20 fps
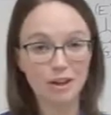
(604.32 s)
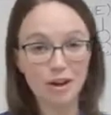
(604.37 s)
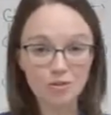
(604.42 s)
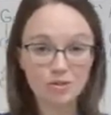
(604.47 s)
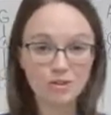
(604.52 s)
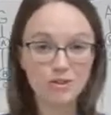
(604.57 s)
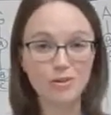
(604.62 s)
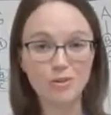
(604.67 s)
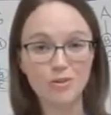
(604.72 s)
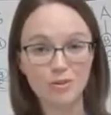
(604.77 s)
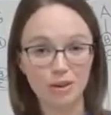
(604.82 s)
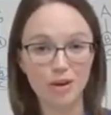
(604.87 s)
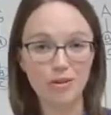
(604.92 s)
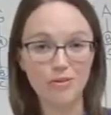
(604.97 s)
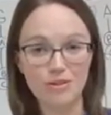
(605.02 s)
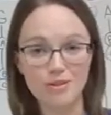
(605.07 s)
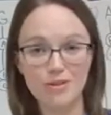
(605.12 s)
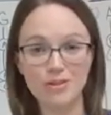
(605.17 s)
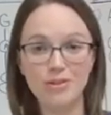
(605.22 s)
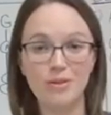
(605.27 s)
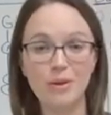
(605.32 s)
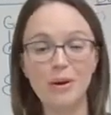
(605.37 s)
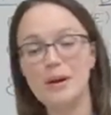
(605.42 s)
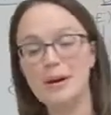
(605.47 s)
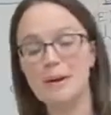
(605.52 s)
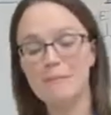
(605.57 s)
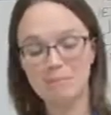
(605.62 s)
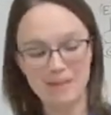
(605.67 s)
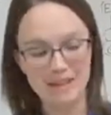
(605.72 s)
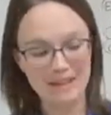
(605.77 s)
low 2, low 2.
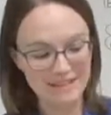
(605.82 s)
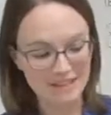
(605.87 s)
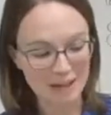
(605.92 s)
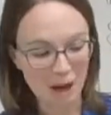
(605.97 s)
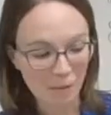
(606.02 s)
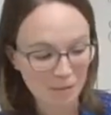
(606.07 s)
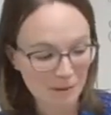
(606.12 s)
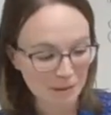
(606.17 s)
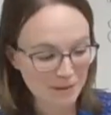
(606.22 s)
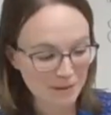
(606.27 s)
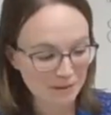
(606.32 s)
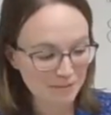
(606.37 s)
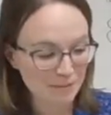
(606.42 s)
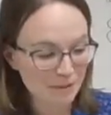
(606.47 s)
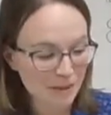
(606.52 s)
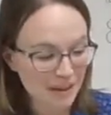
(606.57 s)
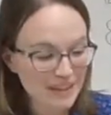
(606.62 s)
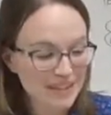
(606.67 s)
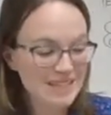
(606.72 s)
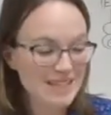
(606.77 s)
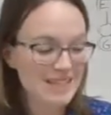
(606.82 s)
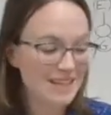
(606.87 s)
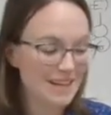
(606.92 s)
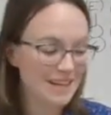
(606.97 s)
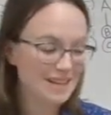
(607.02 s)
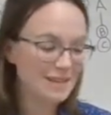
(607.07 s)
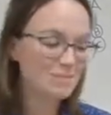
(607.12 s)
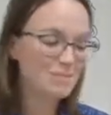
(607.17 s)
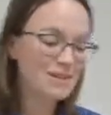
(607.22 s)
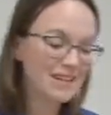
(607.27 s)
It's not because I'm crazy,
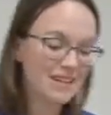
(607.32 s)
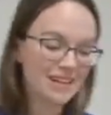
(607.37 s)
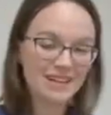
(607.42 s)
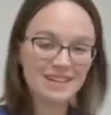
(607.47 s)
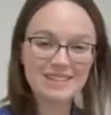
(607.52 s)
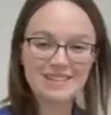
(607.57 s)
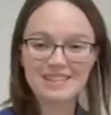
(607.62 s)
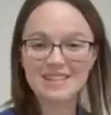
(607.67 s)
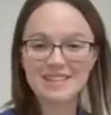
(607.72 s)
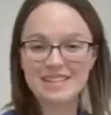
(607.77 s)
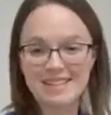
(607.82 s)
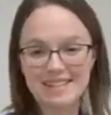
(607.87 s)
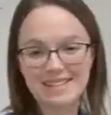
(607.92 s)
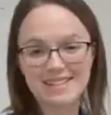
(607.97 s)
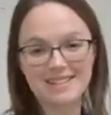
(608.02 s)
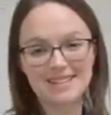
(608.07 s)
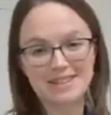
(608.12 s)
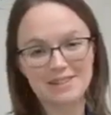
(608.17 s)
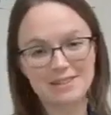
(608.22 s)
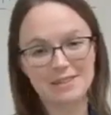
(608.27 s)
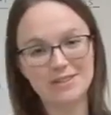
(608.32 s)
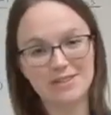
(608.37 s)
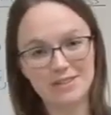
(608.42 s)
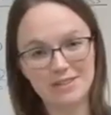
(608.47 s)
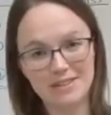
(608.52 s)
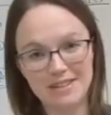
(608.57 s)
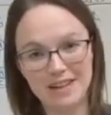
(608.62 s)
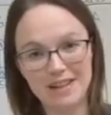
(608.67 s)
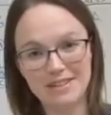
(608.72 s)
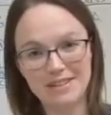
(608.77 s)
it's because the key
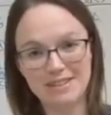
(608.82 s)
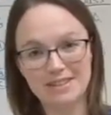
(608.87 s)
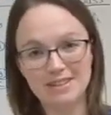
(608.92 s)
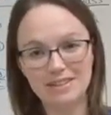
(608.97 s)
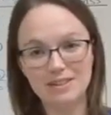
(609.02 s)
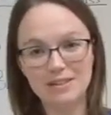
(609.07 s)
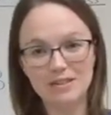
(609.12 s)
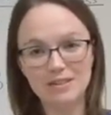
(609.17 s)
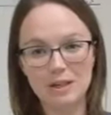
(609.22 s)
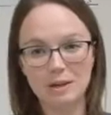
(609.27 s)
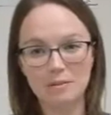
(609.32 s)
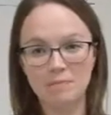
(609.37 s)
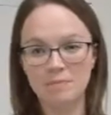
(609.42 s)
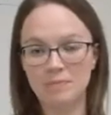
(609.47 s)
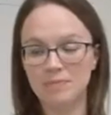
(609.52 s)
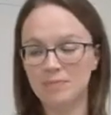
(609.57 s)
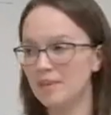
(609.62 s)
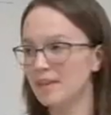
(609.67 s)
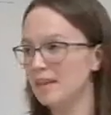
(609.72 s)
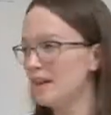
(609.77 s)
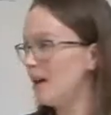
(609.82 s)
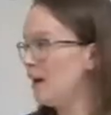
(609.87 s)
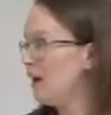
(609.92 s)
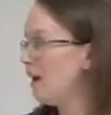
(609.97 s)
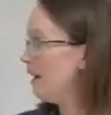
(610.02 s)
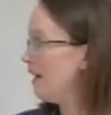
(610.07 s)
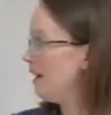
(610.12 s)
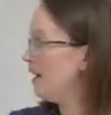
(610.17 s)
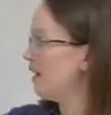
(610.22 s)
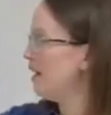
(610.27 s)
signature says to do it.
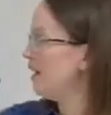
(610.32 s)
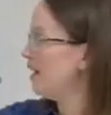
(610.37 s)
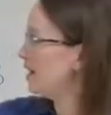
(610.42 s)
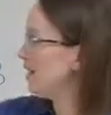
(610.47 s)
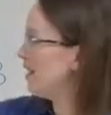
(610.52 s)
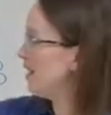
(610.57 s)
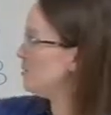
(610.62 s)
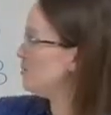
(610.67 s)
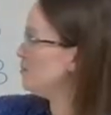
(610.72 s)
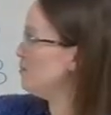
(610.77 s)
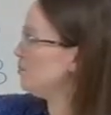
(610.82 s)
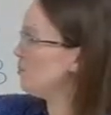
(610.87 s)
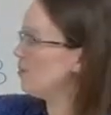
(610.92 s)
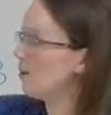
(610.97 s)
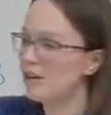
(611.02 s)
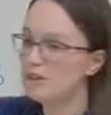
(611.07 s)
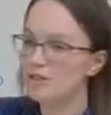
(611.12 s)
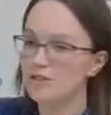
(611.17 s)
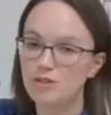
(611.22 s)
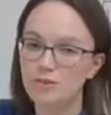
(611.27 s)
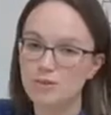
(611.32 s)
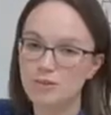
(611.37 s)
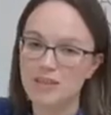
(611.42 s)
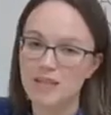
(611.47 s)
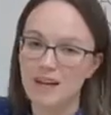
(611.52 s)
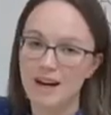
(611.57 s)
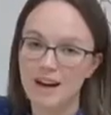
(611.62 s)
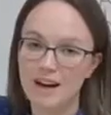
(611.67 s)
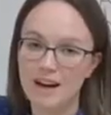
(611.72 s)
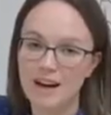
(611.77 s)
Let's move on to
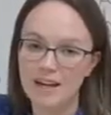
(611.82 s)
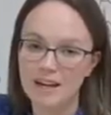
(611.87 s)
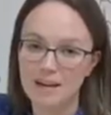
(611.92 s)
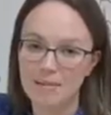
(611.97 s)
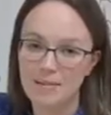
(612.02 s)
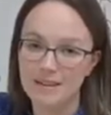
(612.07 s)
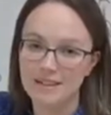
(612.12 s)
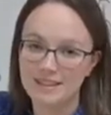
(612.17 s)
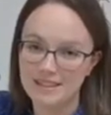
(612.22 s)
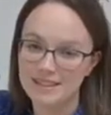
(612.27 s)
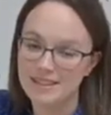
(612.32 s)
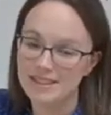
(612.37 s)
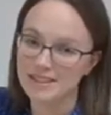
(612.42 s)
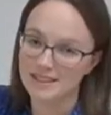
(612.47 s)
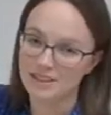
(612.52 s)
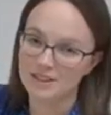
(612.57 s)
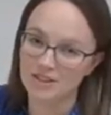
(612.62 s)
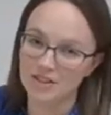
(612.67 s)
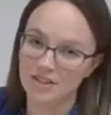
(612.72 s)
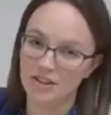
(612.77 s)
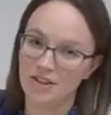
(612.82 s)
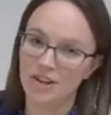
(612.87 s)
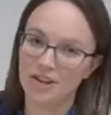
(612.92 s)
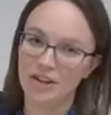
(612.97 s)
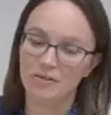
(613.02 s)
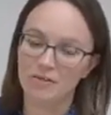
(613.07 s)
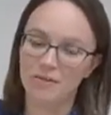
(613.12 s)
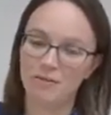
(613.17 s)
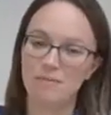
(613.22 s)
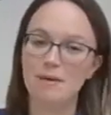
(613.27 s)
time signature.
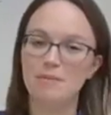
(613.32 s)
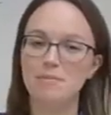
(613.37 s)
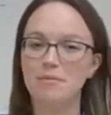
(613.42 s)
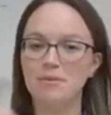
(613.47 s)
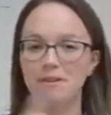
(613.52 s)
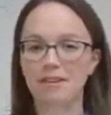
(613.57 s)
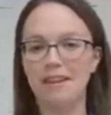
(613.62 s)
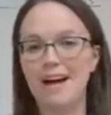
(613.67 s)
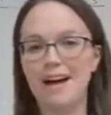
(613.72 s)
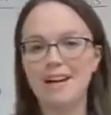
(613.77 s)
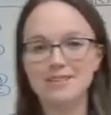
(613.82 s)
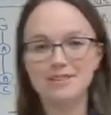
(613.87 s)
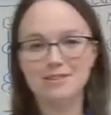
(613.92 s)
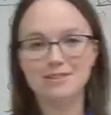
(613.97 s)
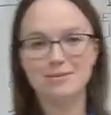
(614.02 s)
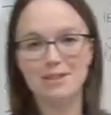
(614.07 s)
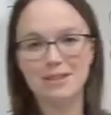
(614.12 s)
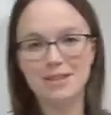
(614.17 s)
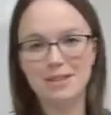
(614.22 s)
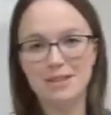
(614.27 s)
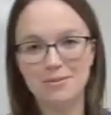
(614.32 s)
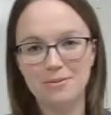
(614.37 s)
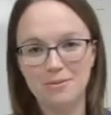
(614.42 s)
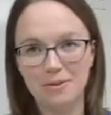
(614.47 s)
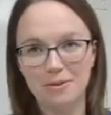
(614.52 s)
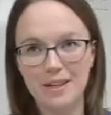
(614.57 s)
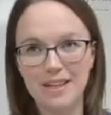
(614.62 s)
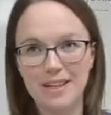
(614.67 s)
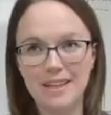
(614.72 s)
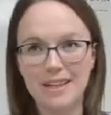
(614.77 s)
Remember last week
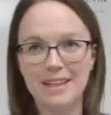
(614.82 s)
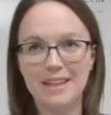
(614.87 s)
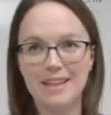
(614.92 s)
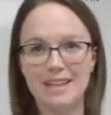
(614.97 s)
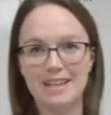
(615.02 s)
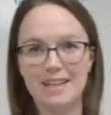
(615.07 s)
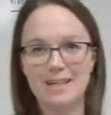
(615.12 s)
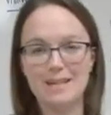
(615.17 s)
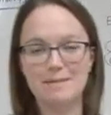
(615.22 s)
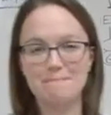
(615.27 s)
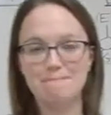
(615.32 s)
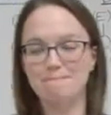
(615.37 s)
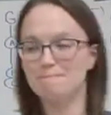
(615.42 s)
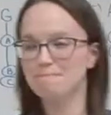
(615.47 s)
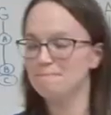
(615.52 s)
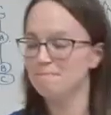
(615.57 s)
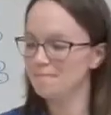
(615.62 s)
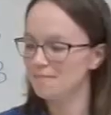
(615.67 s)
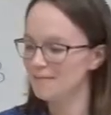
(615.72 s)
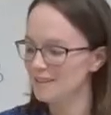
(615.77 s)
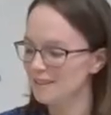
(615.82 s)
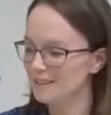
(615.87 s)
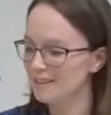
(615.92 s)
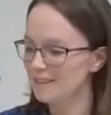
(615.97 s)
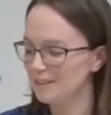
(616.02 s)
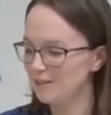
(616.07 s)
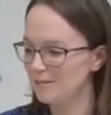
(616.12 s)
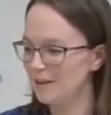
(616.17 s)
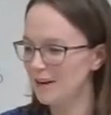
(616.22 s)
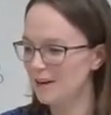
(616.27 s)
with,
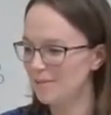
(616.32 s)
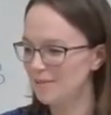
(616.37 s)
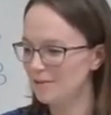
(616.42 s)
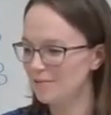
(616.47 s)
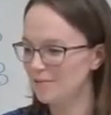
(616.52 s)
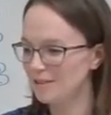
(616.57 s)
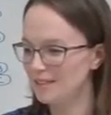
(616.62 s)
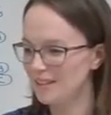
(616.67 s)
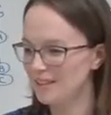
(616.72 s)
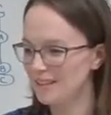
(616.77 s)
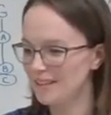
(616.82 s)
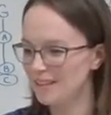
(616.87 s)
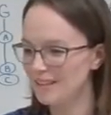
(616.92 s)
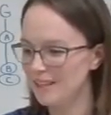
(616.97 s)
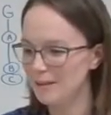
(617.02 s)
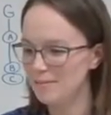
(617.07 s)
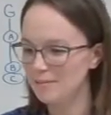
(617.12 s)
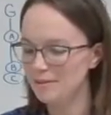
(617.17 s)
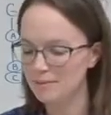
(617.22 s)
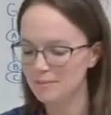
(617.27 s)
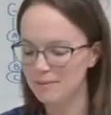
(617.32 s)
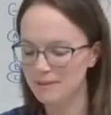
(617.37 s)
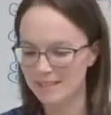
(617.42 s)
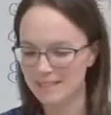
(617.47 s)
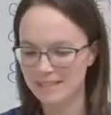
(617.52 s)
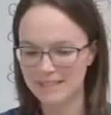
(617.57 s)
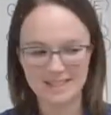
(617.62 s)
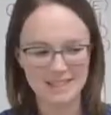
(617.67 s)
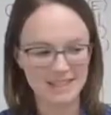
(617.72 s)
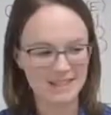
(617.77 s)
why am I forgetting the name of the
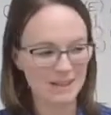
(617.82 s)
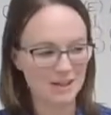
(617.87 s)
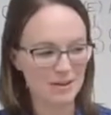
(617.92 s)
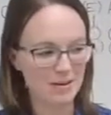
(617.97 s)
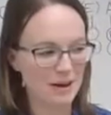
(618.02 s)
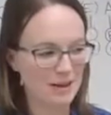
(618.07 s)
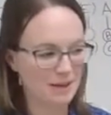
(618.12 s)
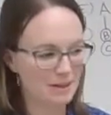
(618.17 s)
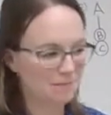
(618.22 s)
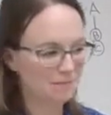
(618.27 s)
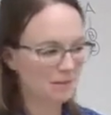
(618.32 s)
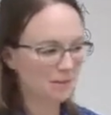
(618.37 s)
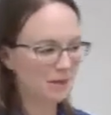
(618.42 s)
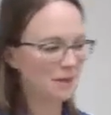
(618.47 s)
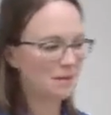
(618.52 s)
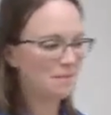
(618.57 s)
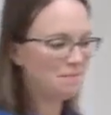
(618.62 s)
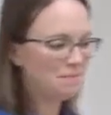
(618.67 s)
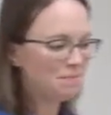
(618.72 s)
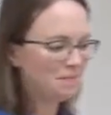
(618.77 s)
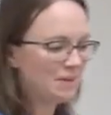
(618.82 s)
piece that you had to play?